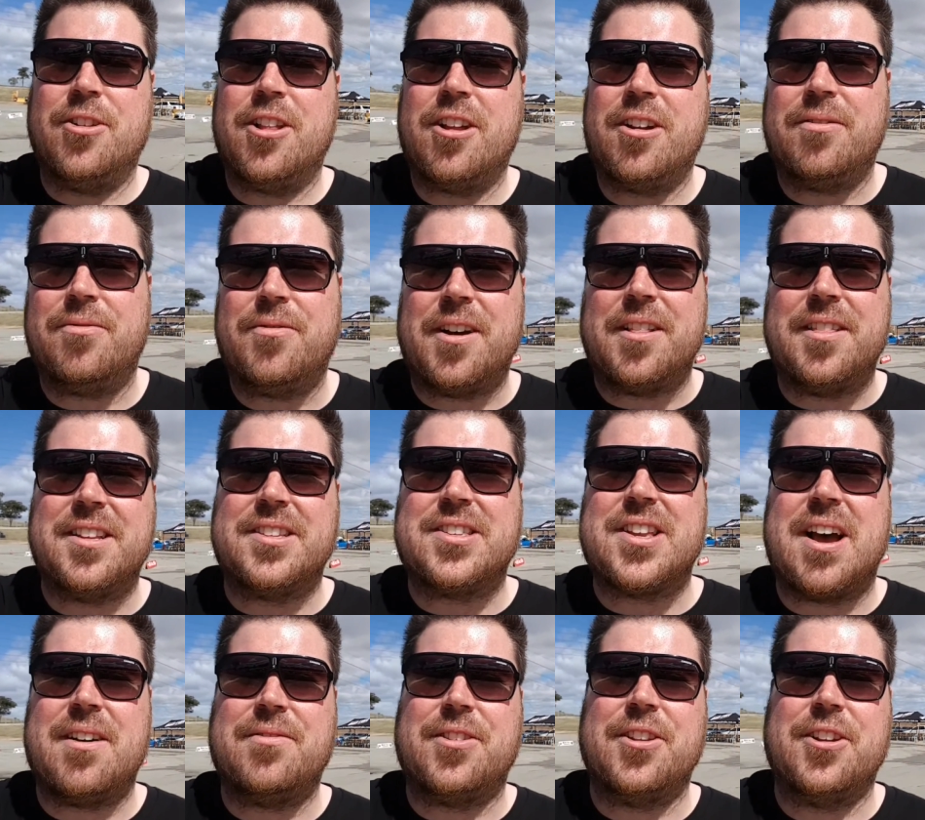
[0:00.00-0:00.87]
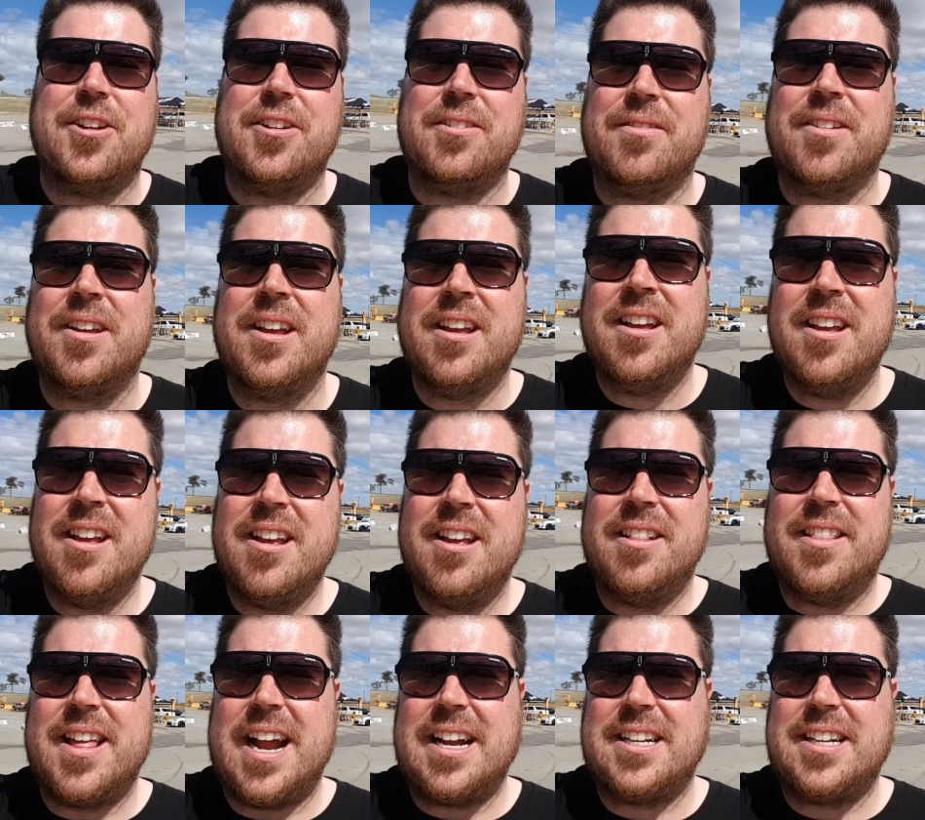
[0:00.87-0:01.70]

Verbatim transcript: a lot of fun this afternoon.